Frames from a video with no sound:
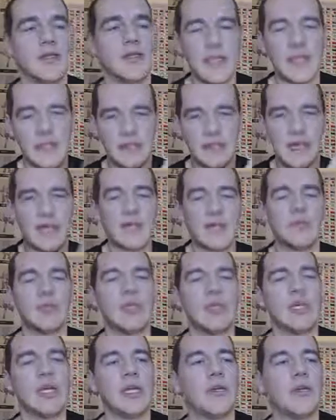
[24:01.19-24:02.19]
Three
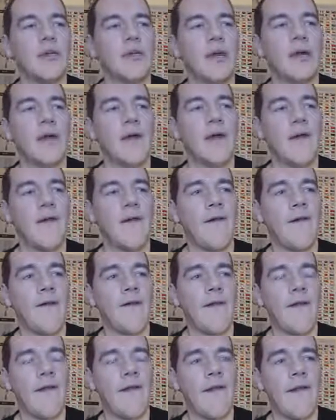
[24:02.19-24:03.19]
times you need to do it.
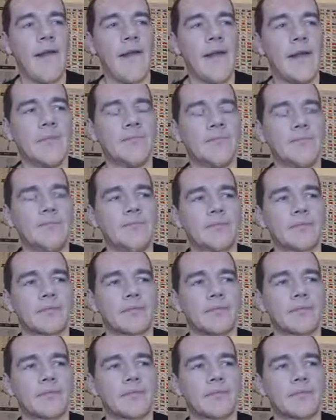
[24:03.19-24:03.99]
Uh,